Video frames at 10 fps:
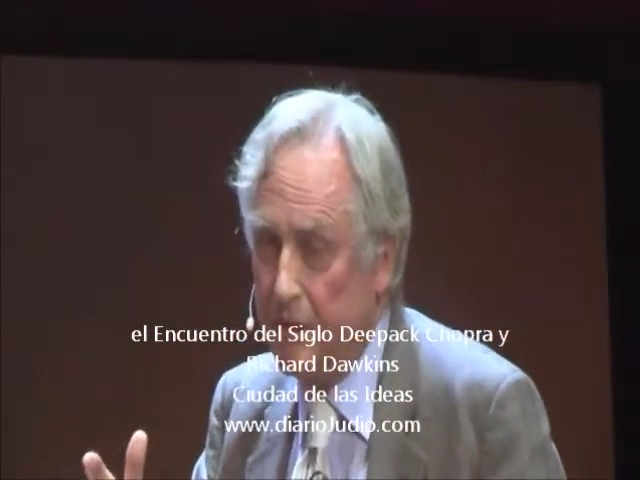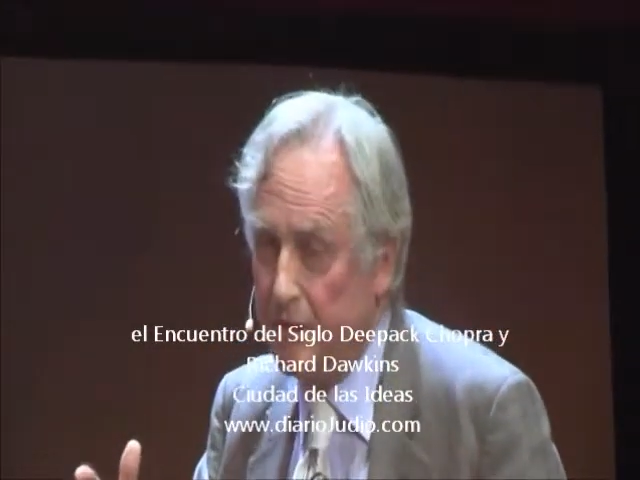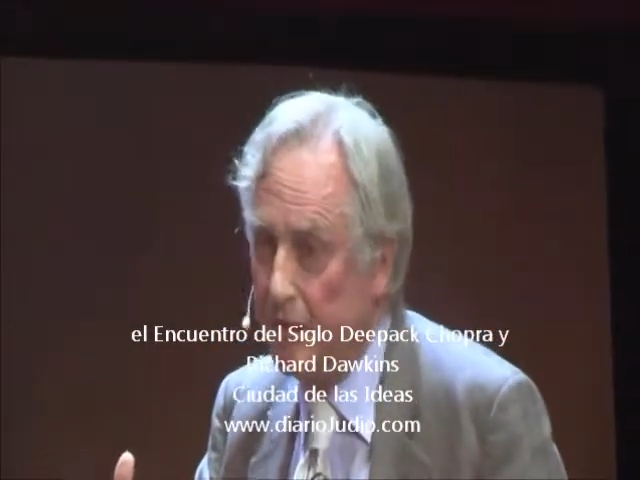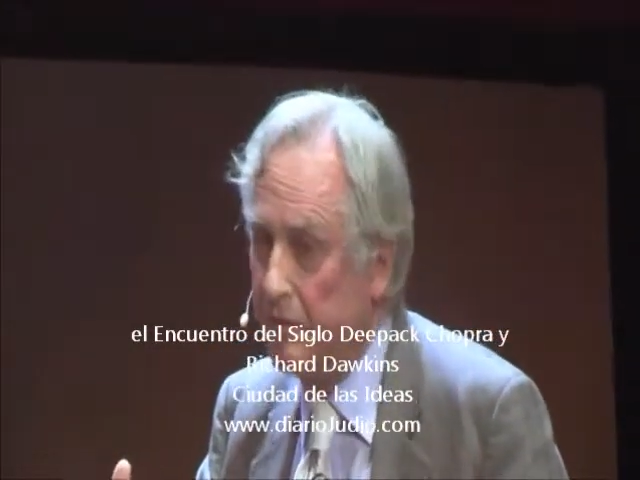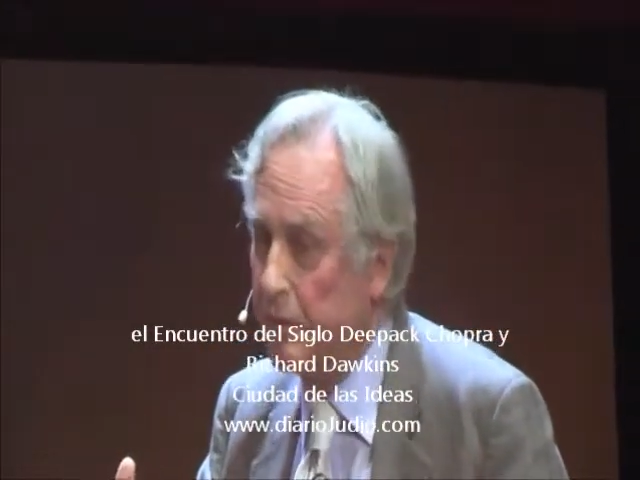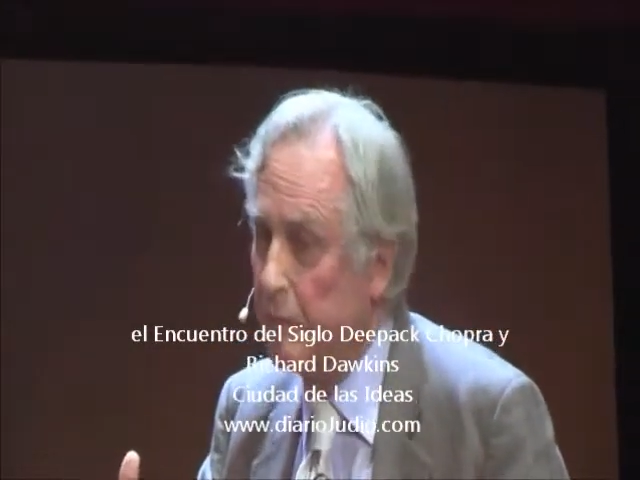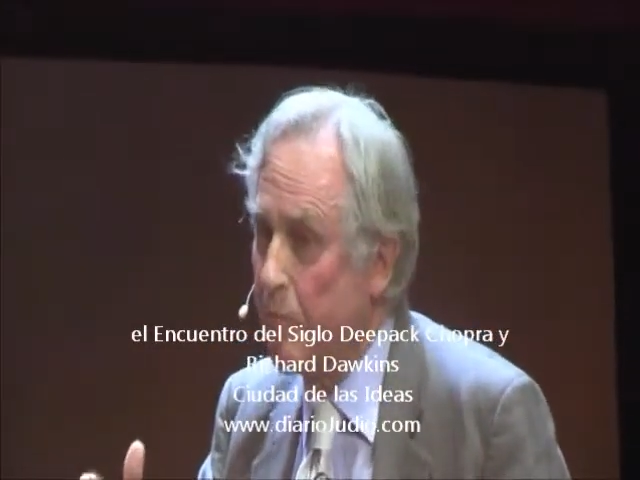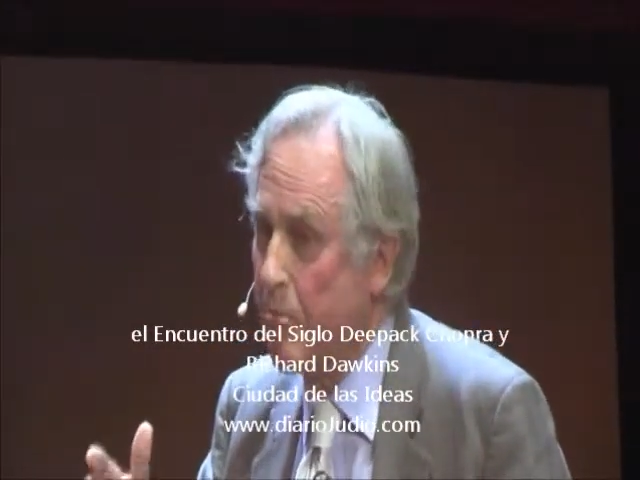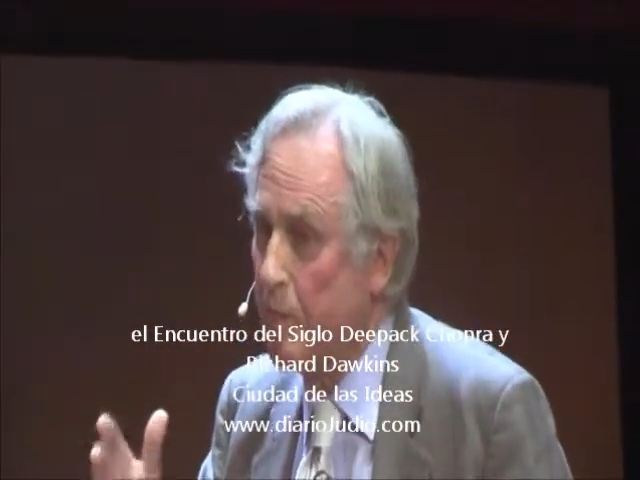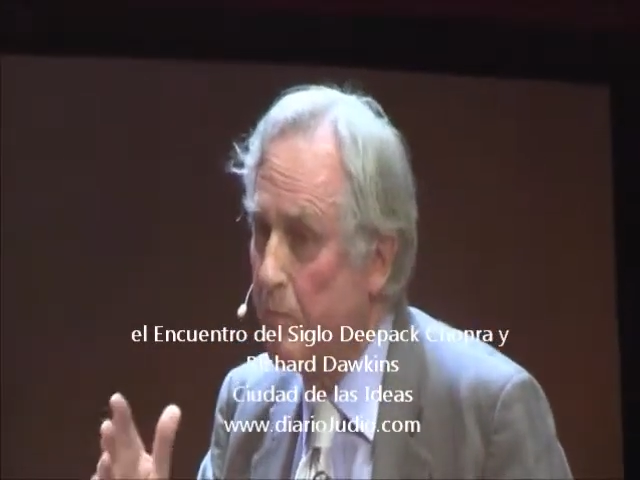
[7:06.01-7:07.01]
those
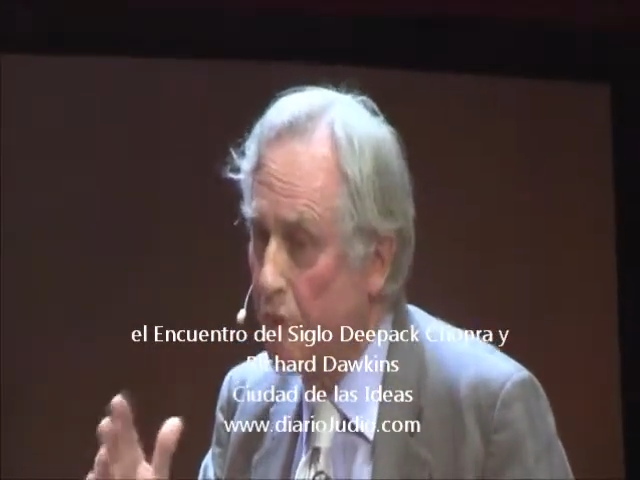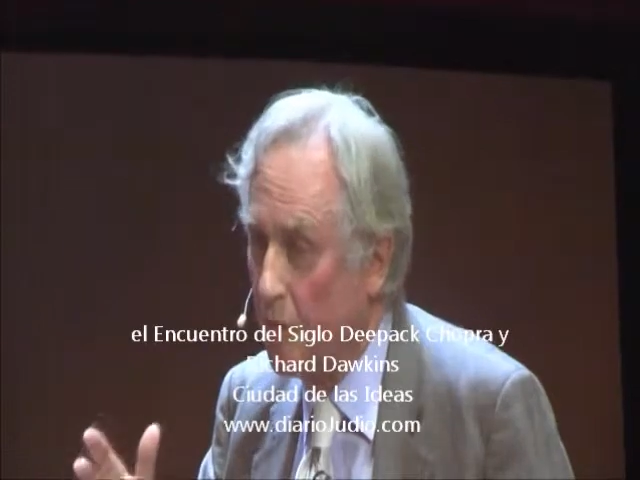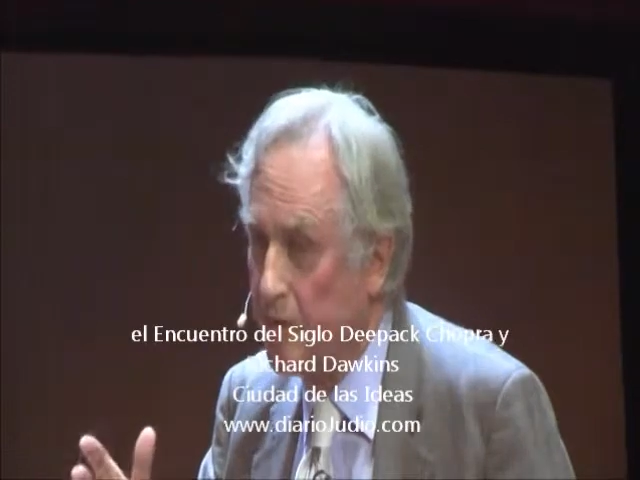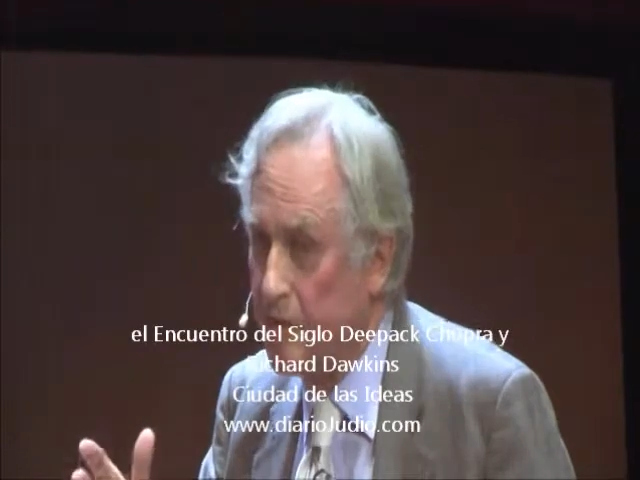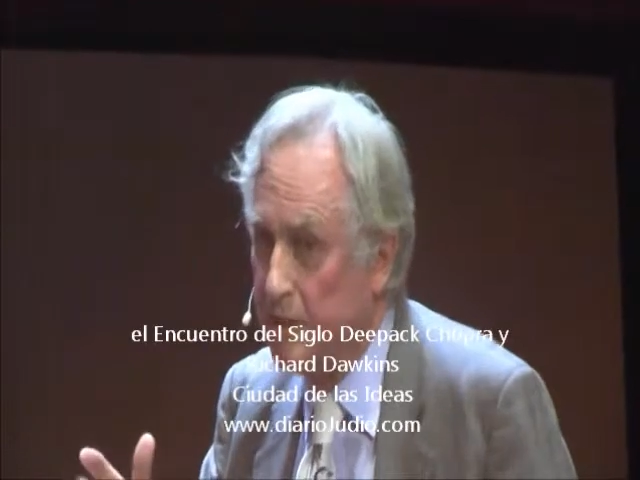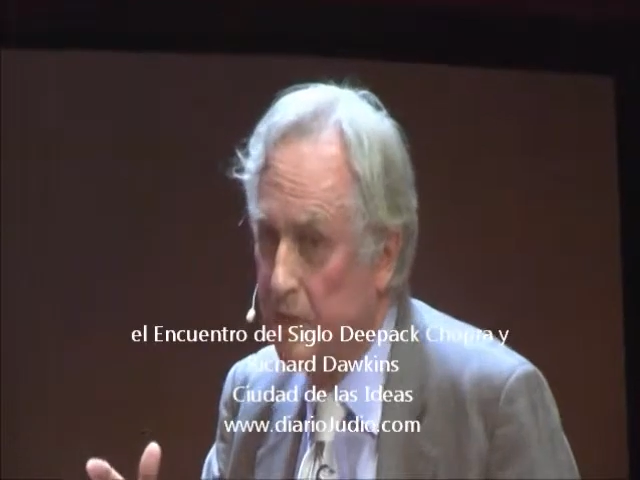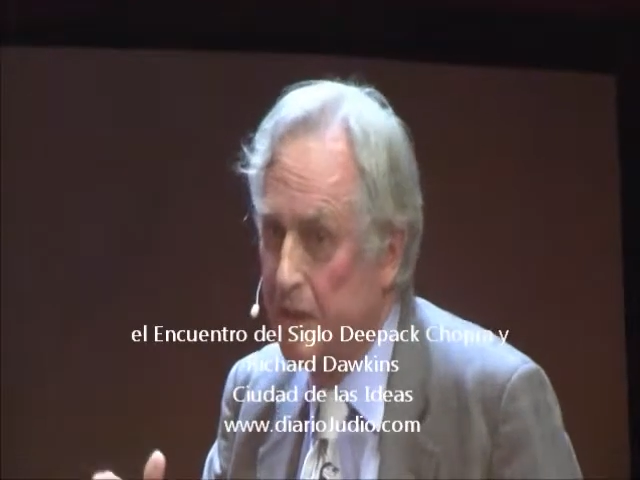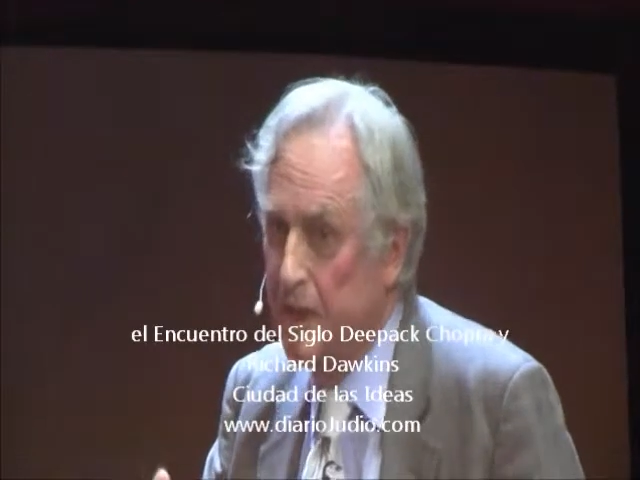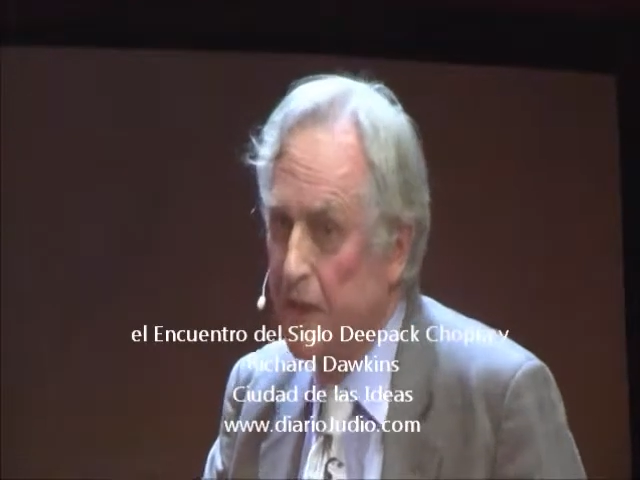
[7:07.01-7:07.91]
properties.